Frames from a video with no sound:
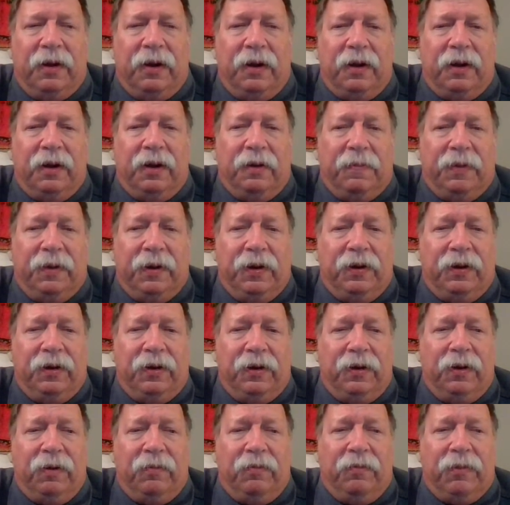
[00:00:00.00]
It
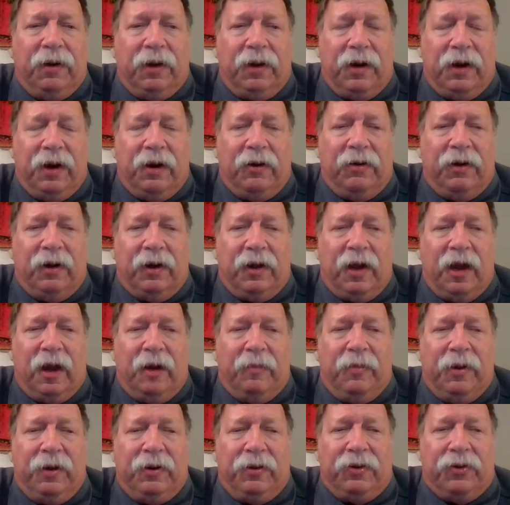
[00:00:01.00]
appeared McCarrick
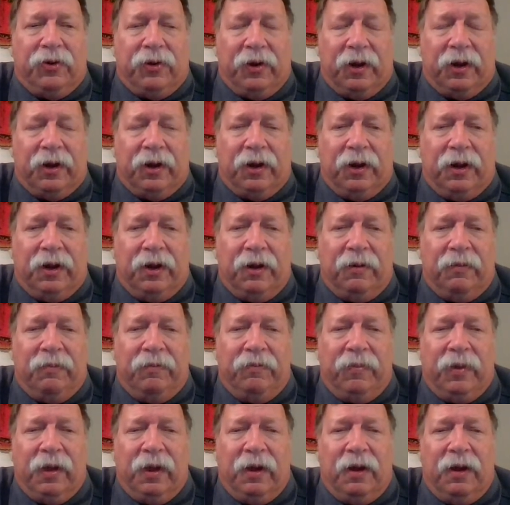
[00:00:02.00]
had been drinking,
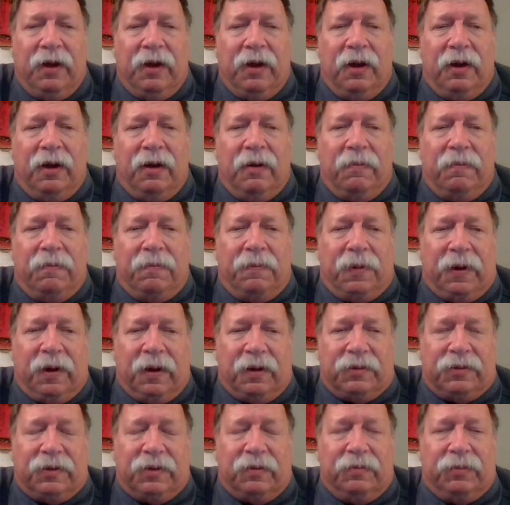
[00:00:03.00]

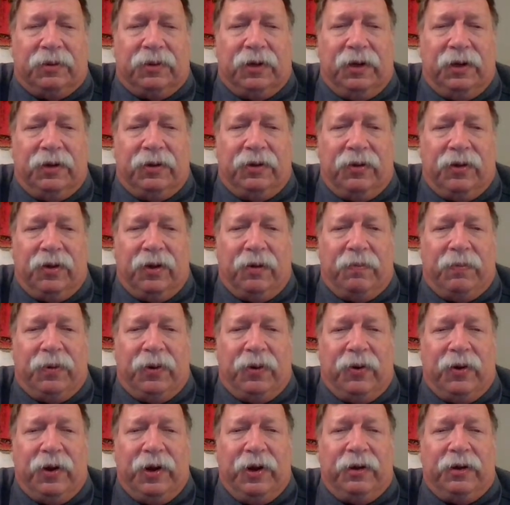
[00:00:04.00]
possibly to the
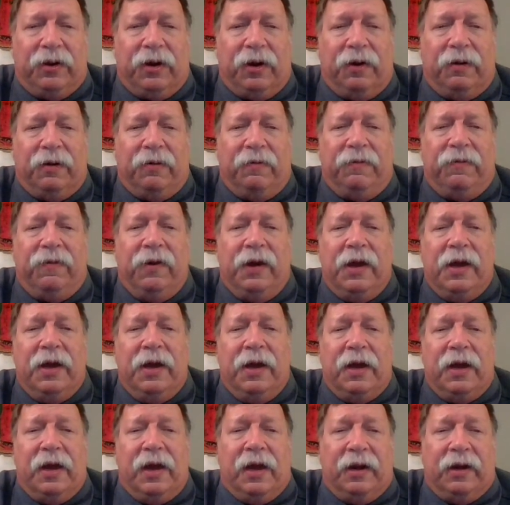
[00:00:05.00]
point of
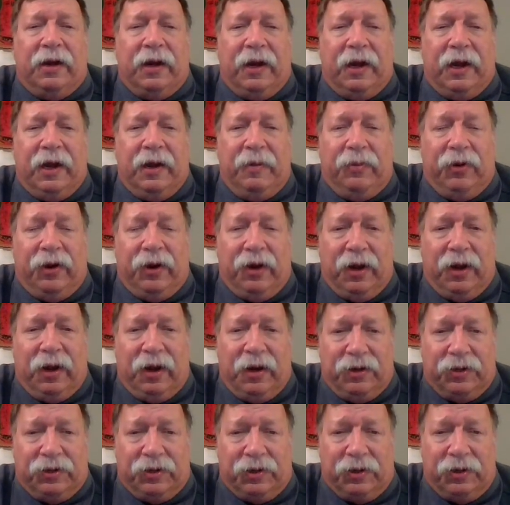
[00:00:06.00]

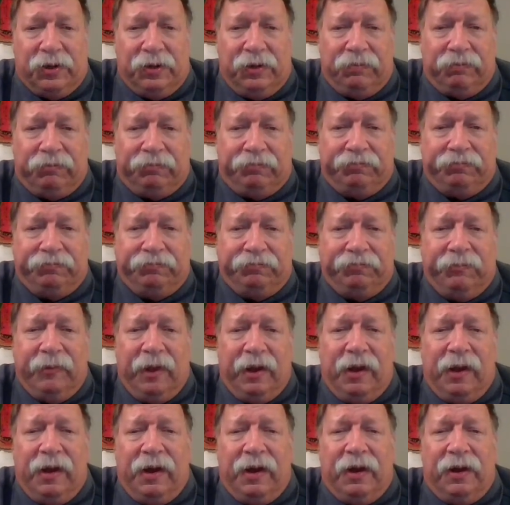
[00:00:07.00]
inebriation,
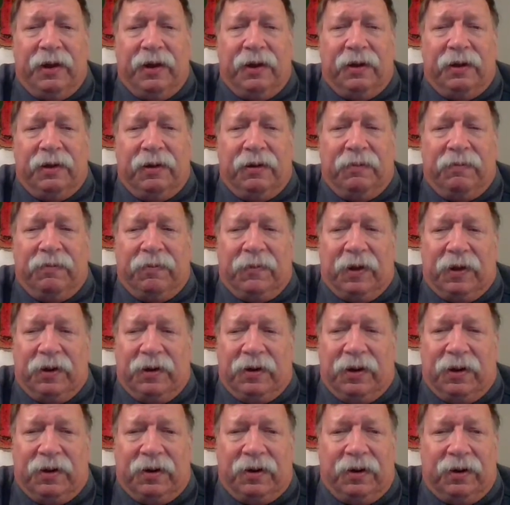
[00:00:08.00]
the
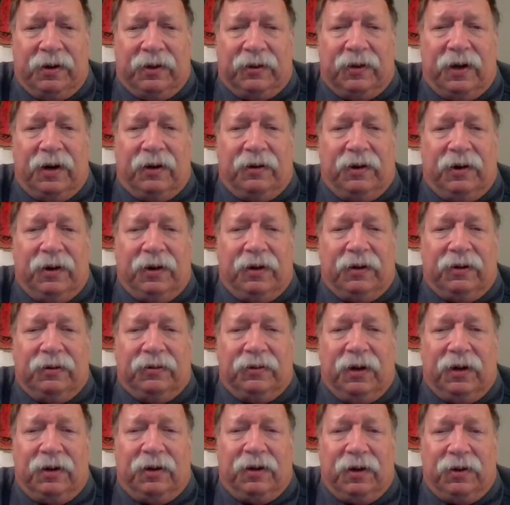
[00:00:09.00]
young cleric
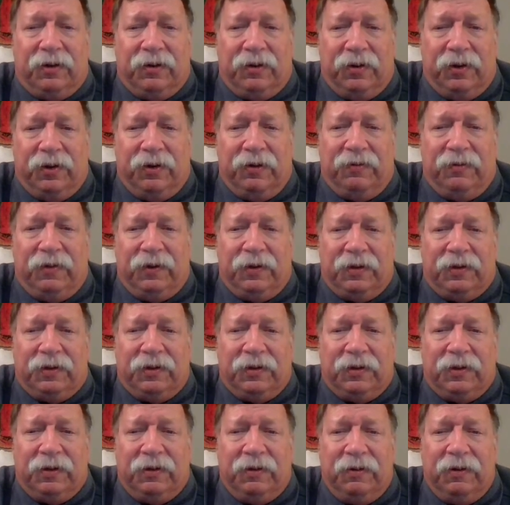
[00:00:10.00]
looked
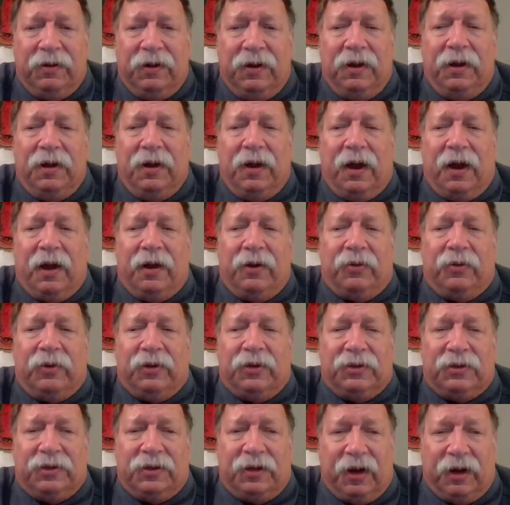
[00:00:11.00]
nervous and
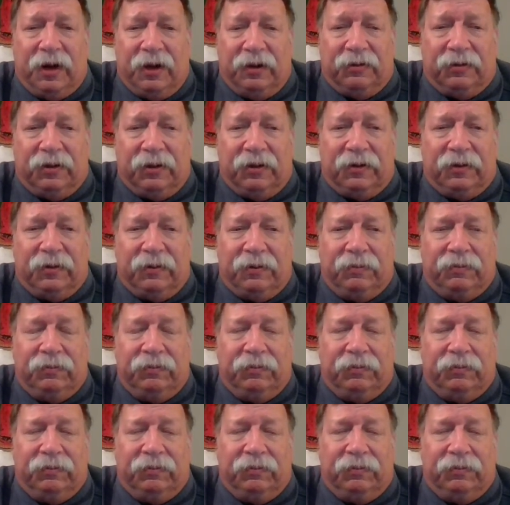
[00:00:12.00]
was silent.